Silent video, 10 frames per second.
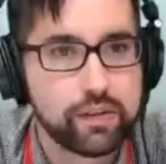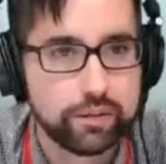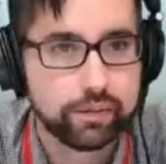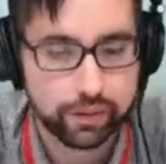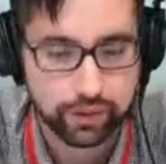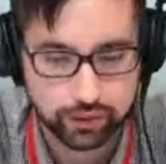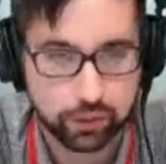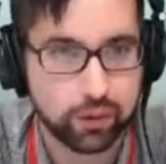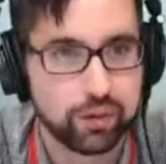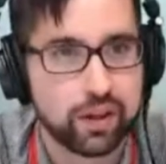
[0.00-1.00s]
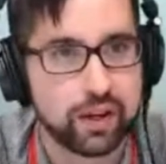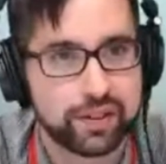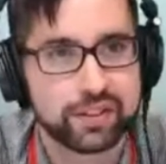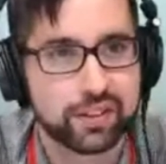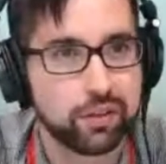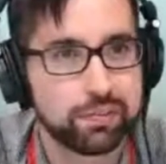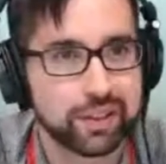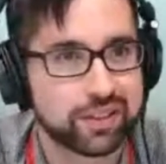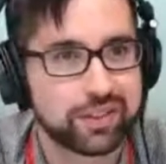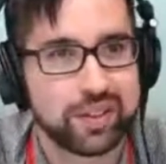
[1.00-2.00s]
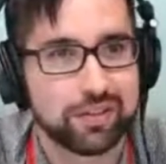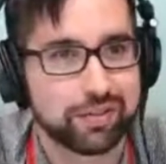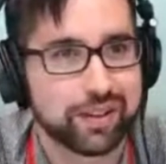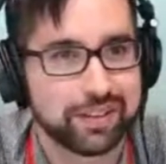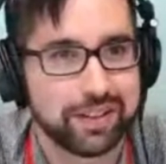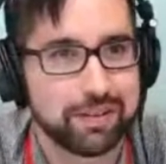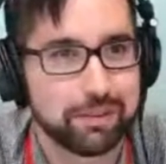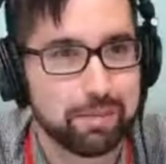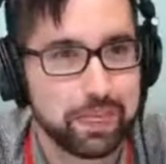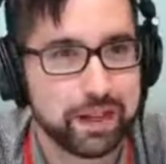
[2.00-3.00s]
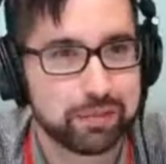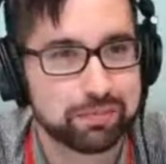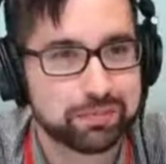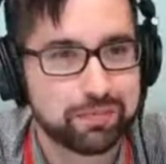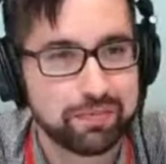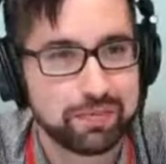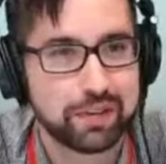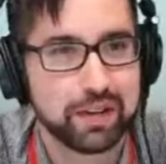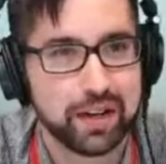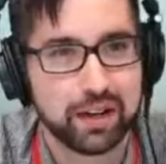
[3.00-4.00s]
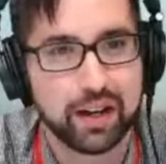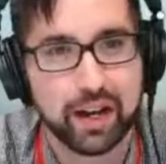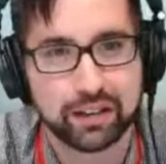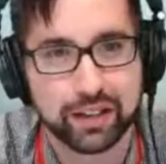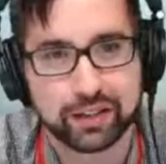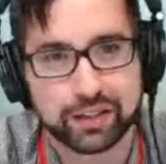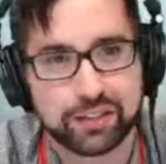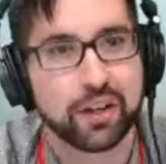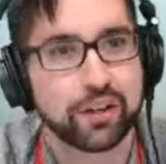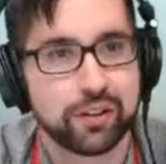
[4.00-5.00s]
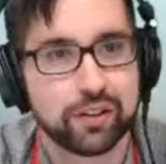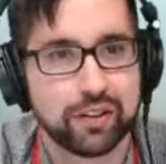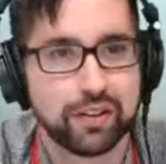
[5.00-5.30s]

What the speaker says: Very cool. That's all big stuff, right? I mean, I like Cassandra.